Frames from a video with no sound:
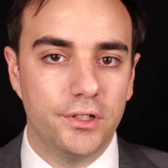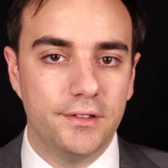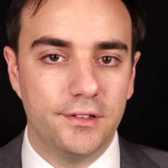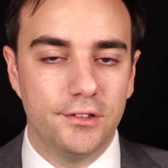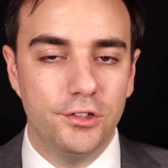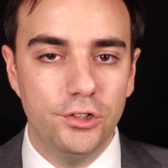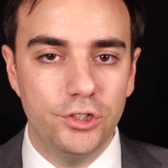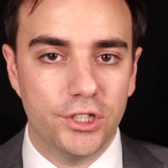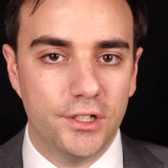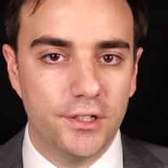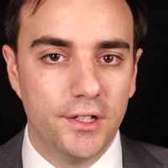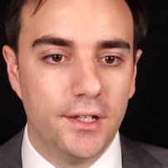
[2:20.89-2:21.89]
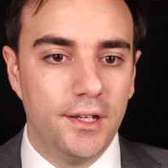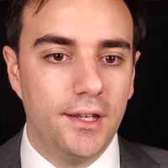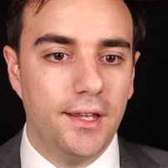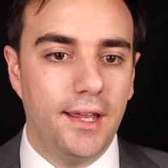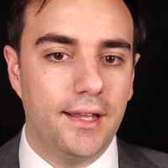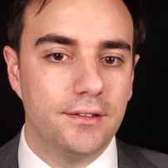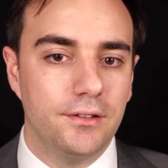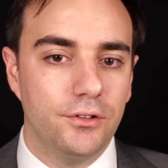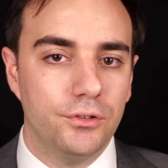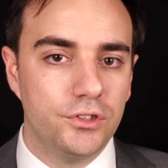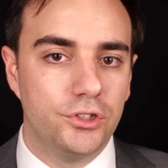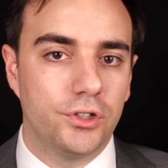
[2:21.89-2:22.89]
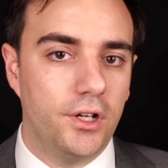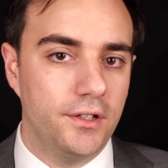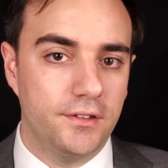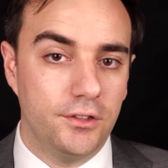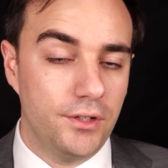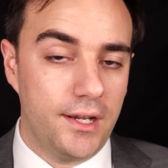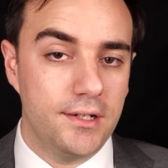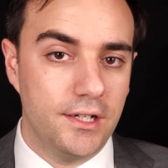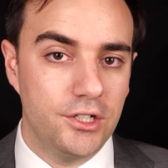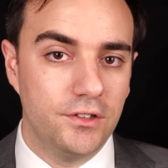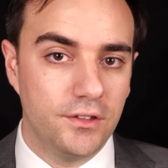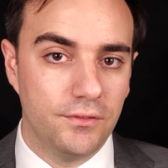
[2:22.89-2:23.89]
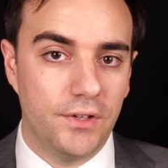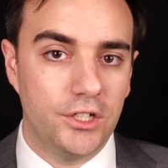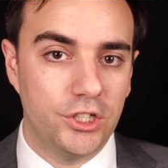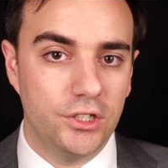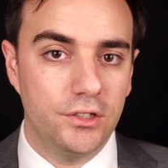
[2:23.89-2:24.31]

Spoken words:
and they govern sort of the procedural rules within the arbitration.